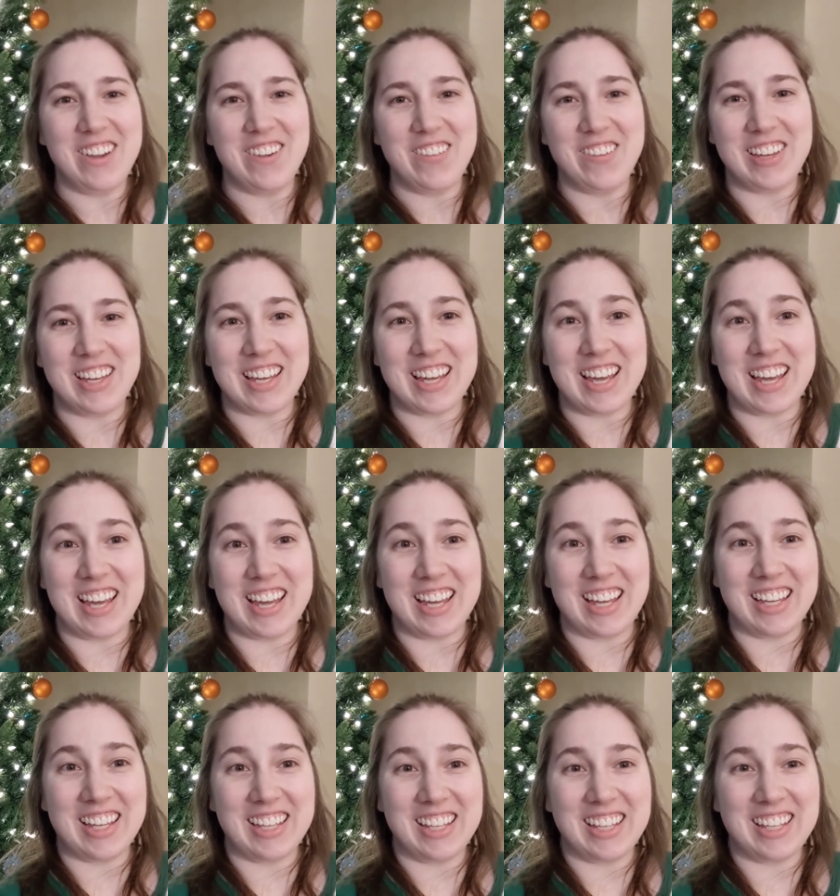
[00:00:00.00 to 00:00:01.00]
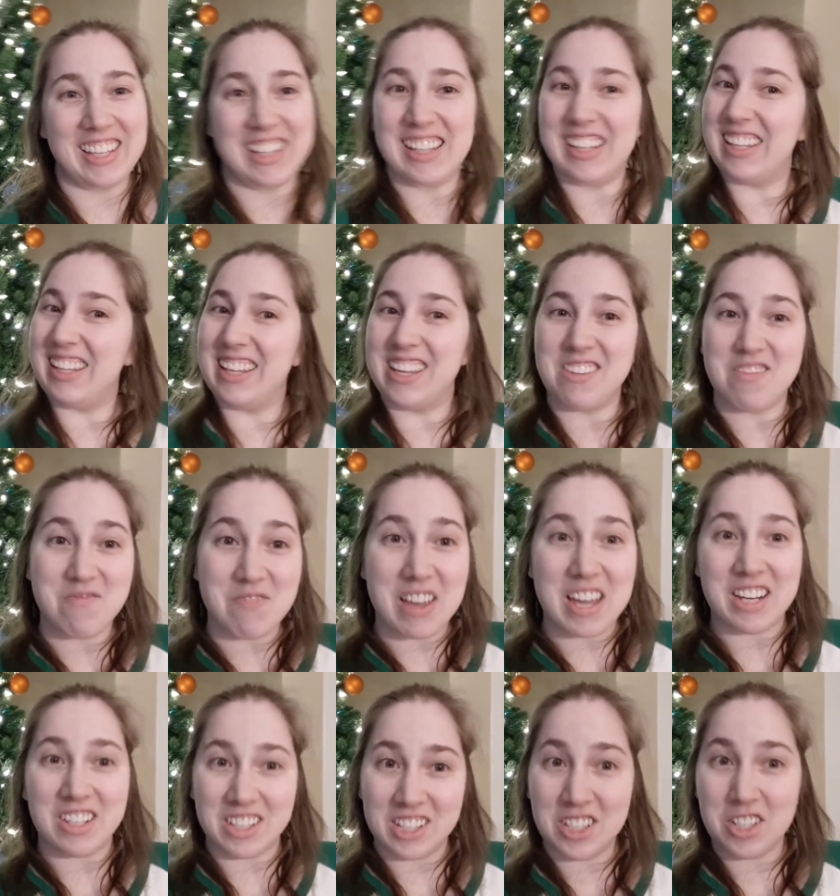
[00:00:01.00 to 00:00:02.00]
We
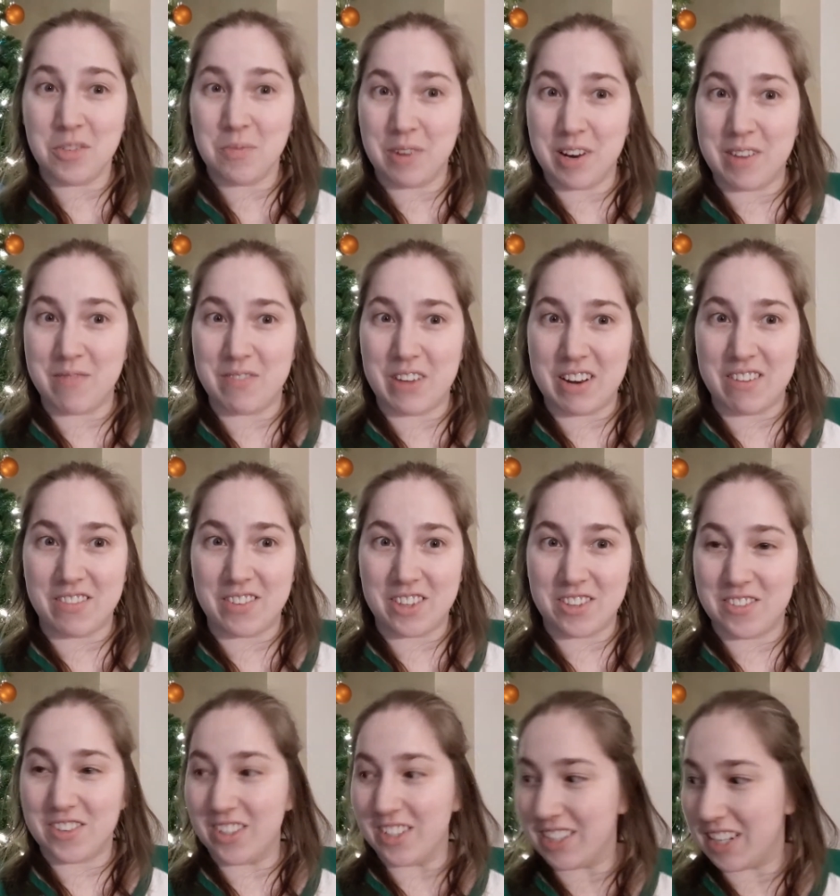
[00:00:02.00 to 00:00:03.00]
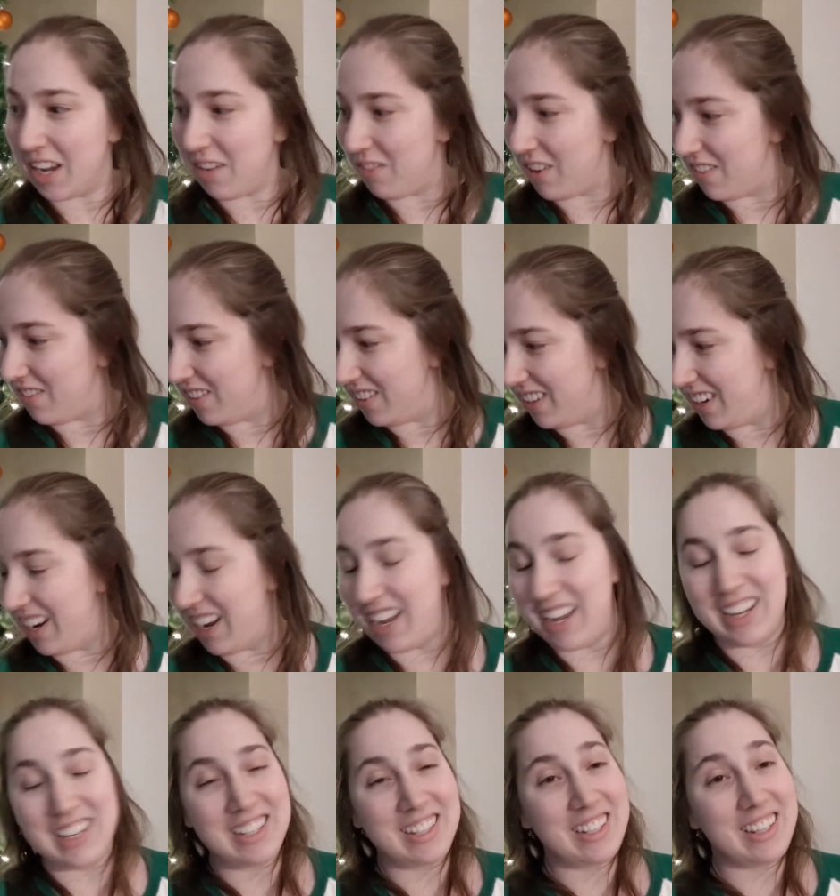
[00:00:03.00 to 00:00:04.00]
made gingerbread men for the first time ever,
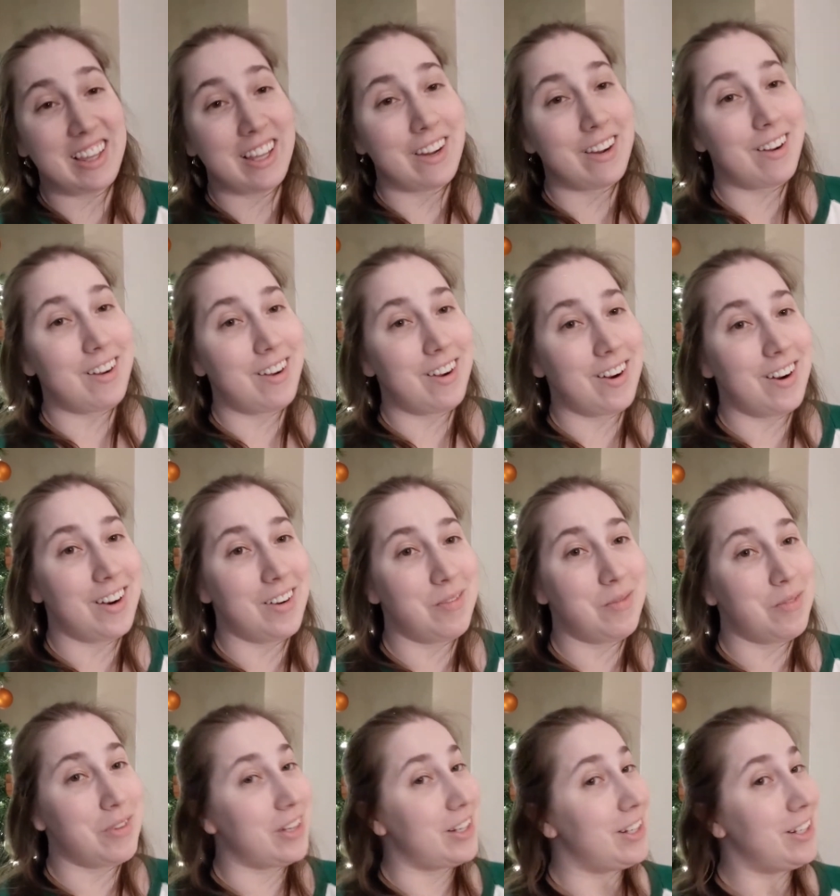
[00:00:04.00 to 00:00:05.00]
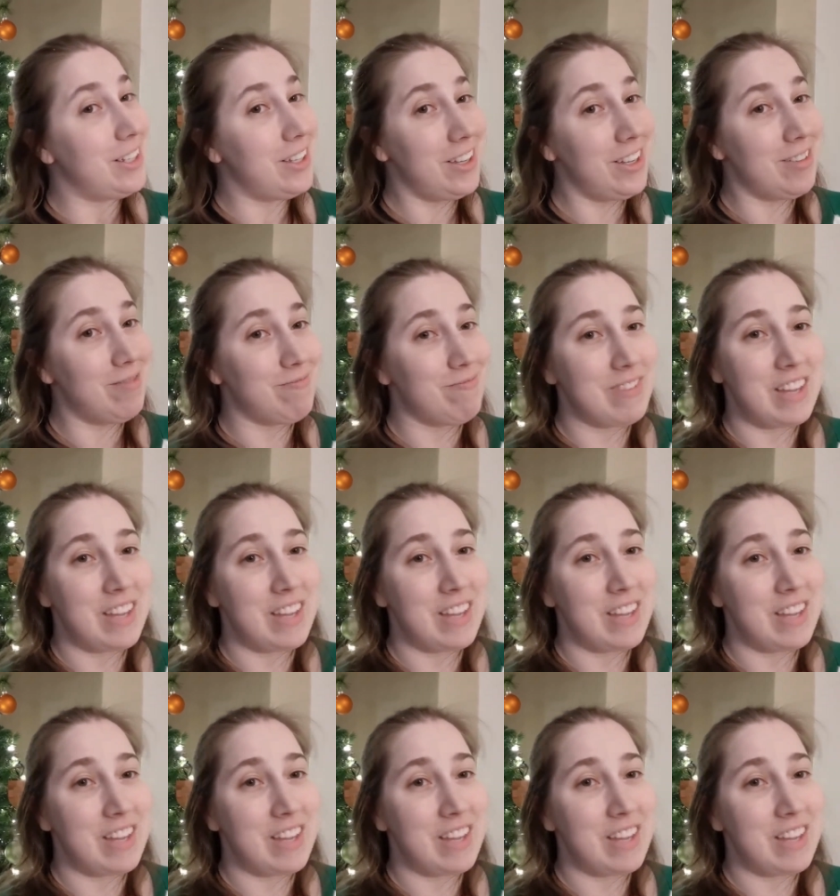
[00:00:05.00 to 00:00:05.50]
and they are pretty good.